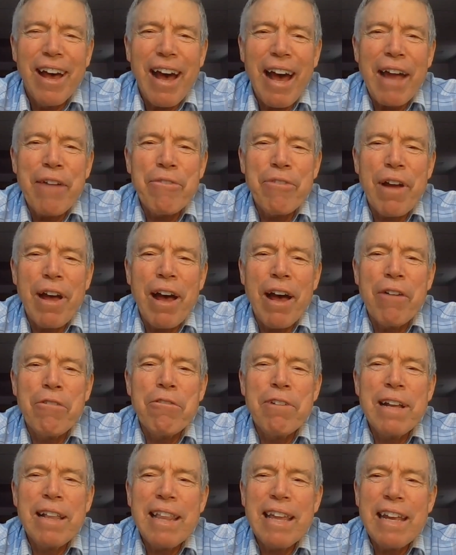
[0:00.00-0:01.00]
I've
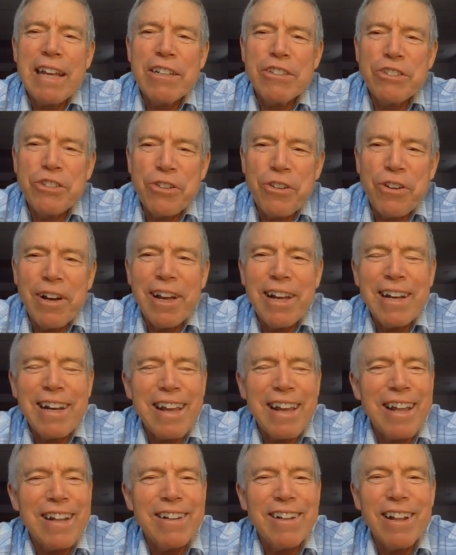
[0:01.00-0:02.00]
really enjoyed
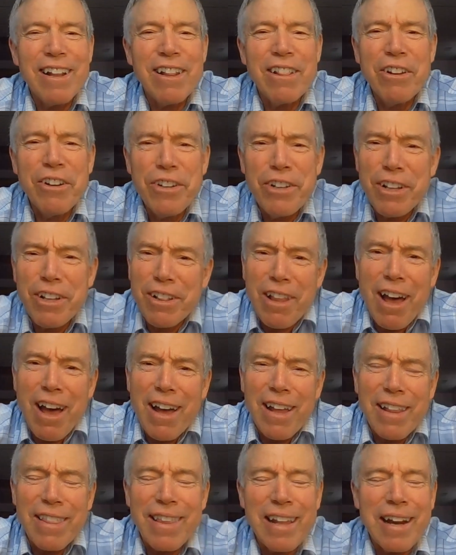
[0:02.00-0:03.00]
and learned a
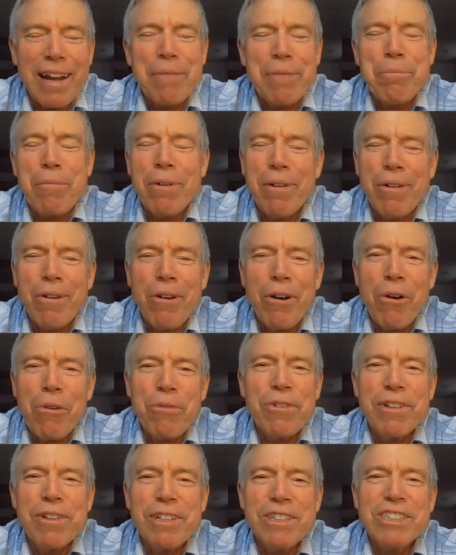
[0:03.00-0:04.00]
lot that I'm
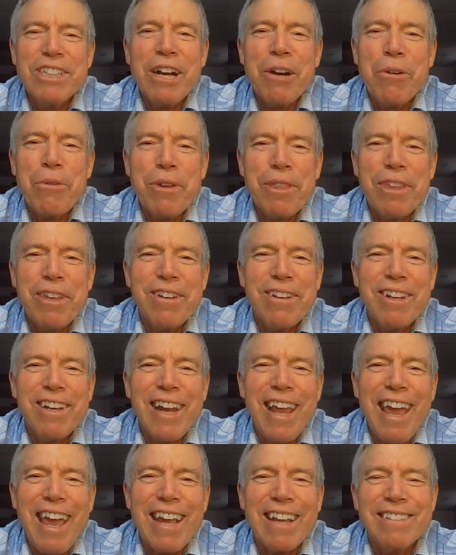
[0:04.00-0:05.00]
hopeful to share with you
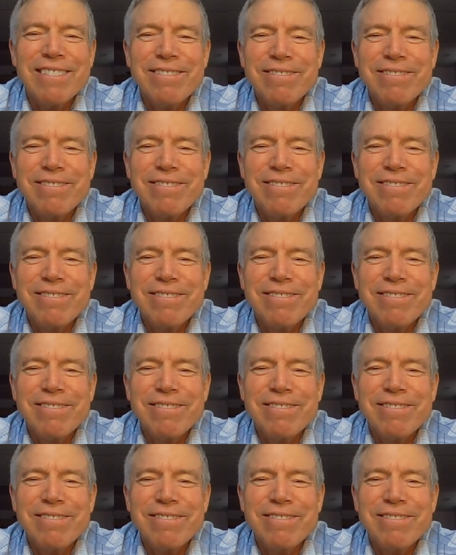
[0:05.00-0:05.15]
today.